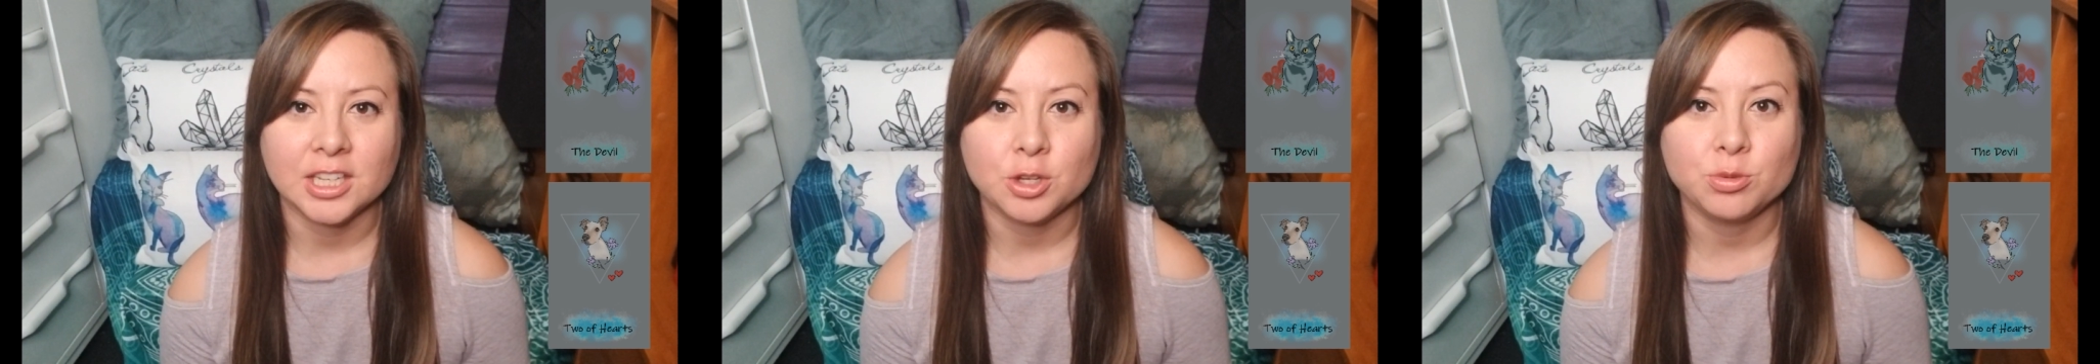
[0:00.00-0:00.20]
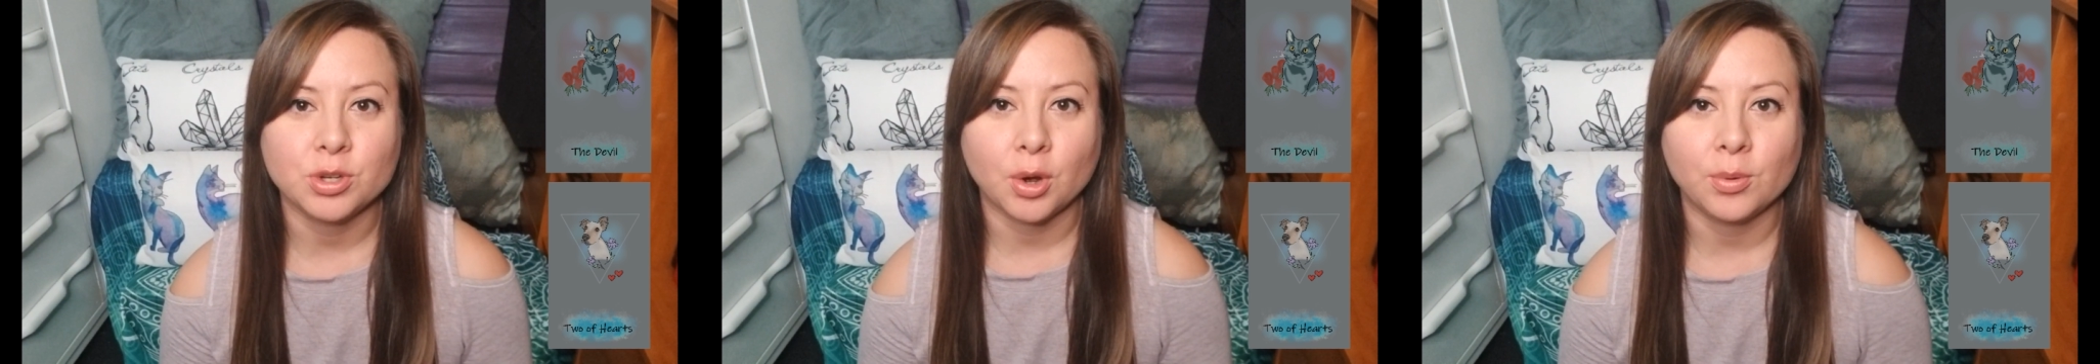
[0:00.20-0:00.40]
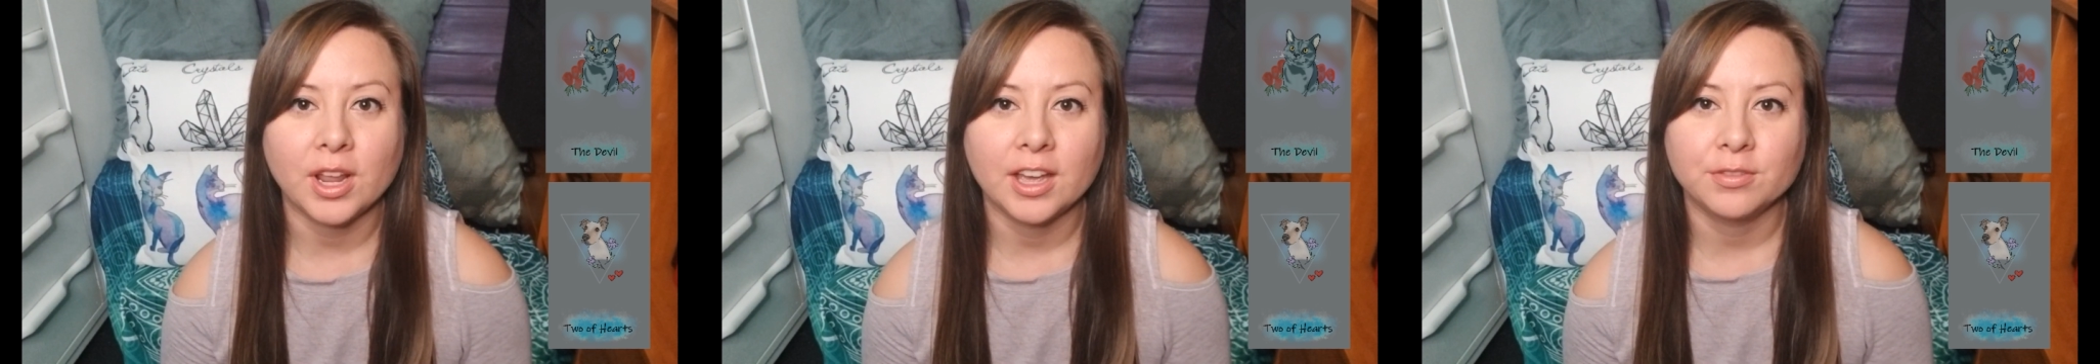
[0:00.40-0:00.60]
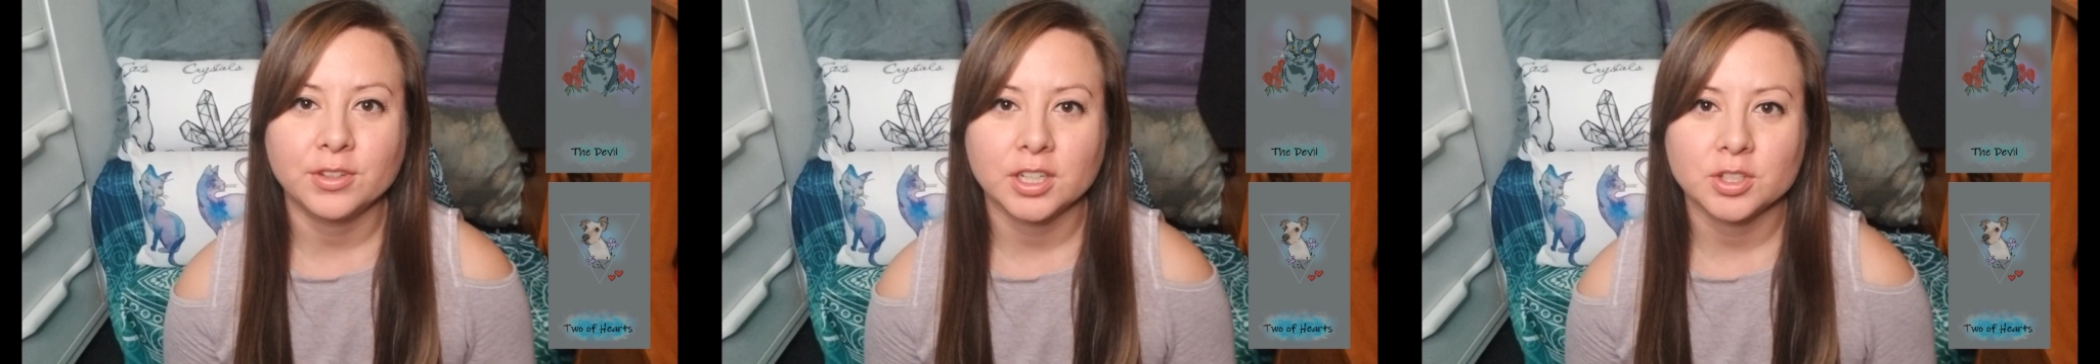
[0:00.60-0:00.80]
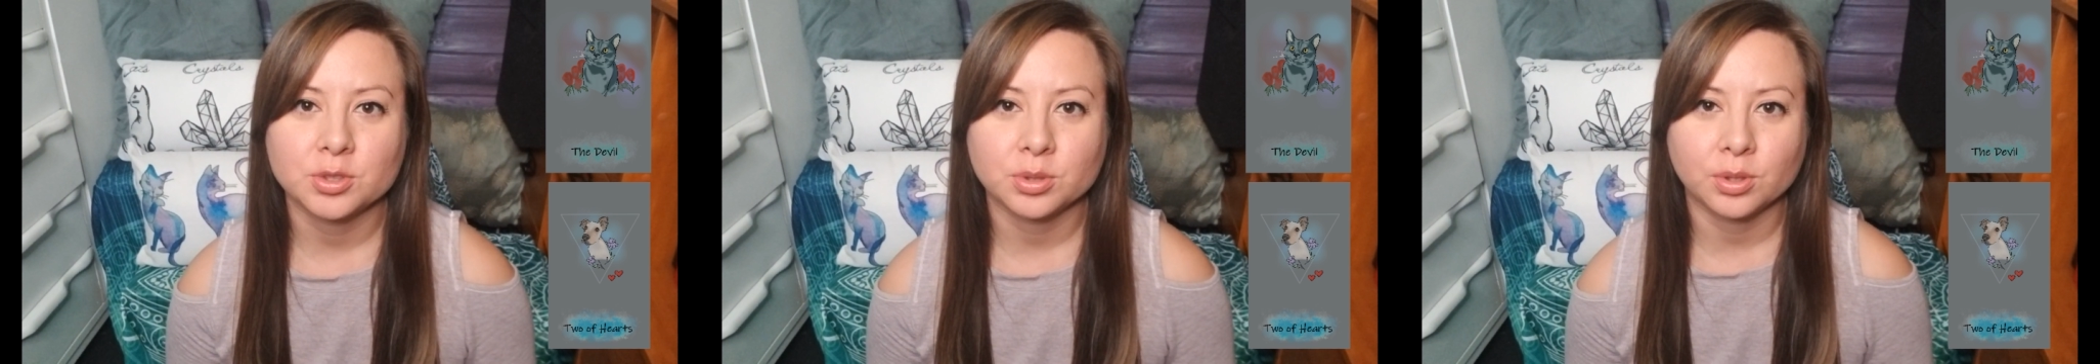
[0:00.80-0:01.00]
you don't have
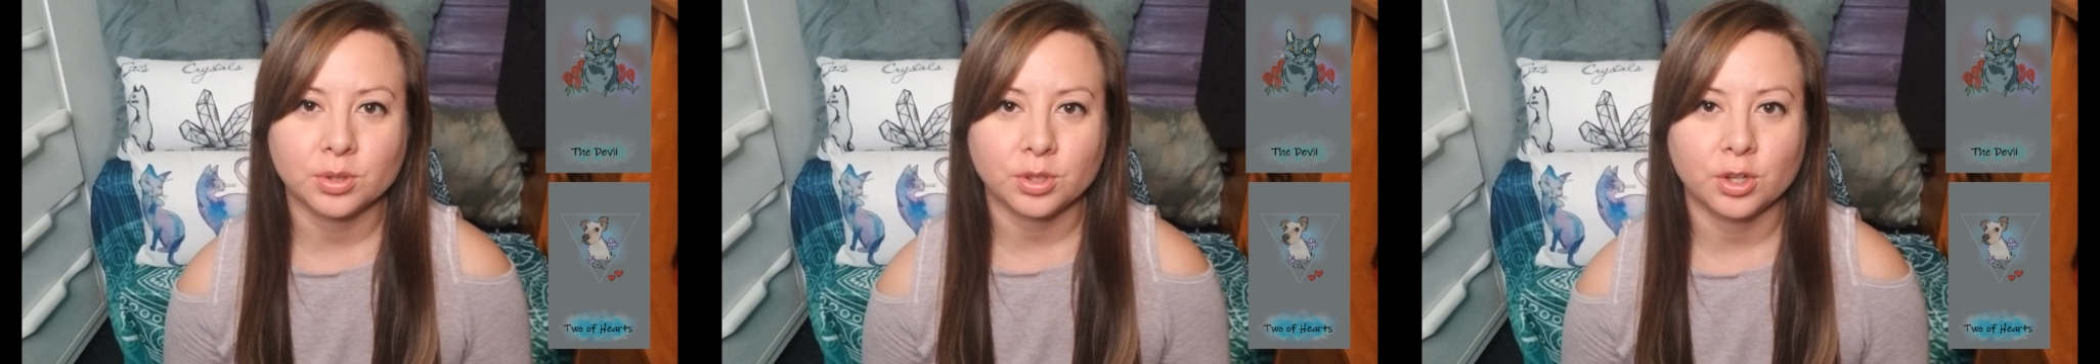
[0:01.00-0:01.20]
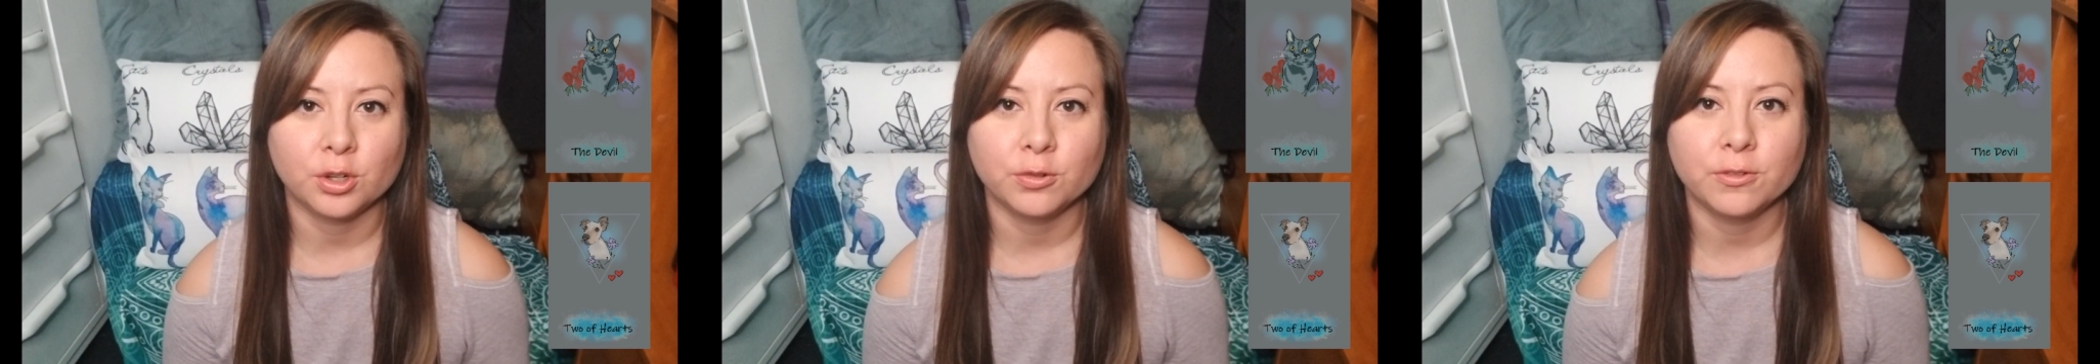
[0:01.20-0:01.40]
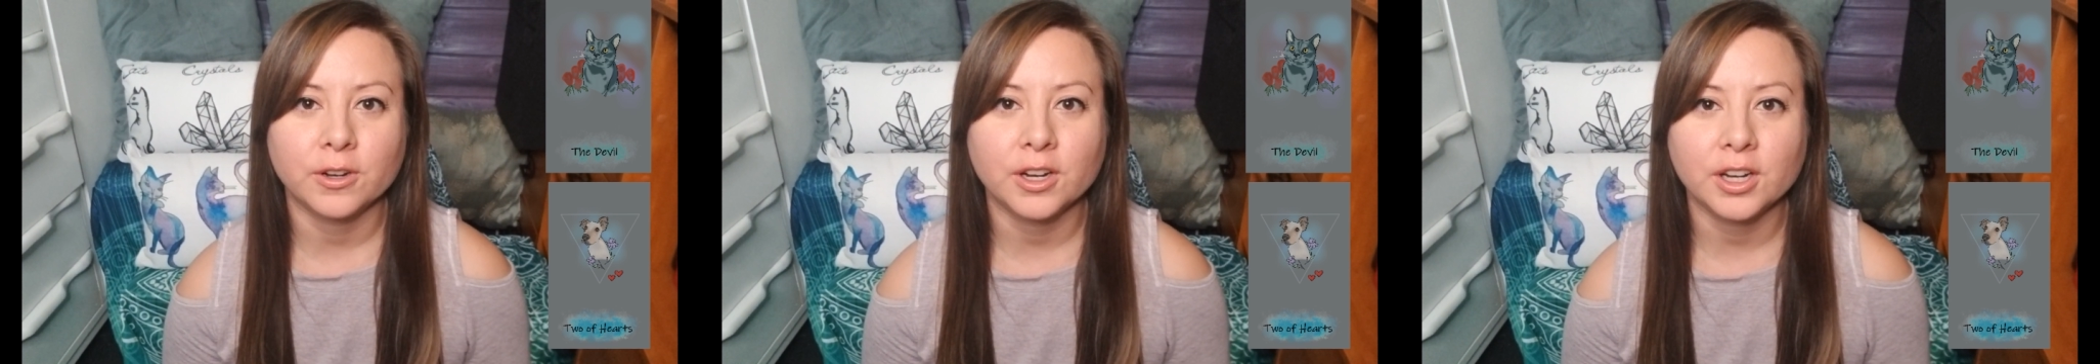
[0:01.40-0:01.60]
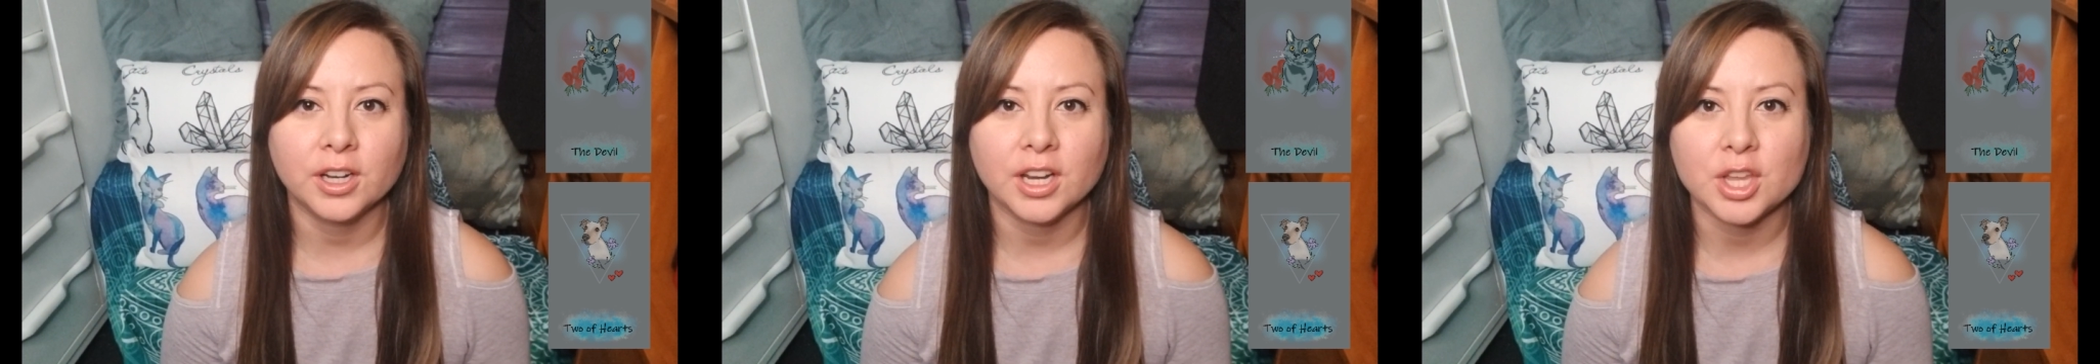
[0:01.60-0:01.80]
control over,